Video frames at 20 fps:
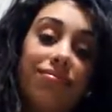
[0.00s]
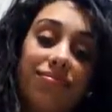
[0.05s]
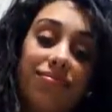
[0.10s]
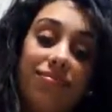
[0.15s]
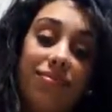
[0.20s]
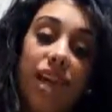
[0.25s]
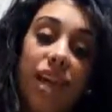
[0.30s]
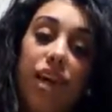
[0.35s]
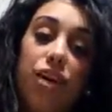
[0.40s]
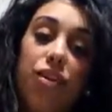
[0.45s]

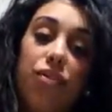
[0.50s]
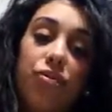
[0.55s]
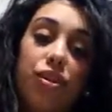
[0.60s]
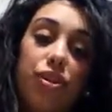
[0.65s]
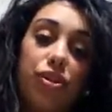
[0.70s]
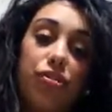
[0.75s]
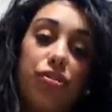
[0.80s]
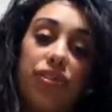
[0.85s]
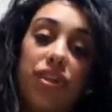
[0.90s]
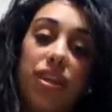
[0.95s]
not
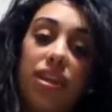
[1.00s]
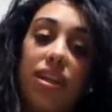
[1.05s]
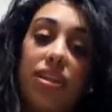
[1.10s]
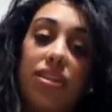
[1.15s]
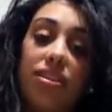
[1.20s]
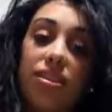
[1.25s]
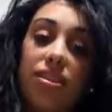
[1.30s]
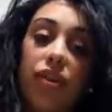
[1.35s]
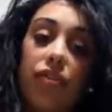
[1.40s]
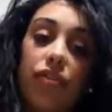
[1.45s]
rejuvenate
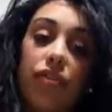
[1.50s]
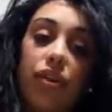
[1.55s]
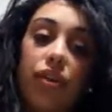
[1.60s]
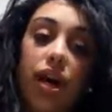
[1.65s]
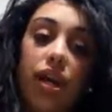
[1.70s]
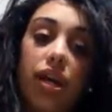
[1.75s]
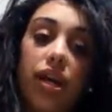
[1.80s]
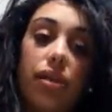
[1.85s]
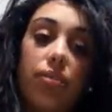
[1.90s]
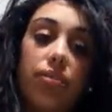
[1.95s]
itself or
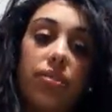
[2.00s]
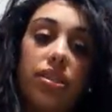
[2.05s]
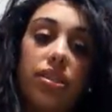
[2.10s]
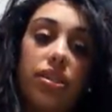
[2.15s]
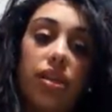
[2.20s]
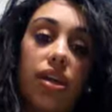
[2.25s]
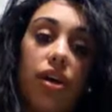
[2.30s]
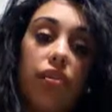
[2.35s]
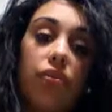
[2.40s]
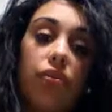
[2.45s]
not keep
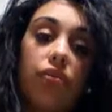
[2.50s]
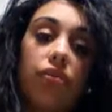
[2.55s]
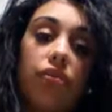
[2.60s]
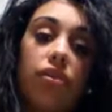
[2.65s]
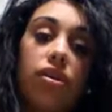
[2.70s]
itself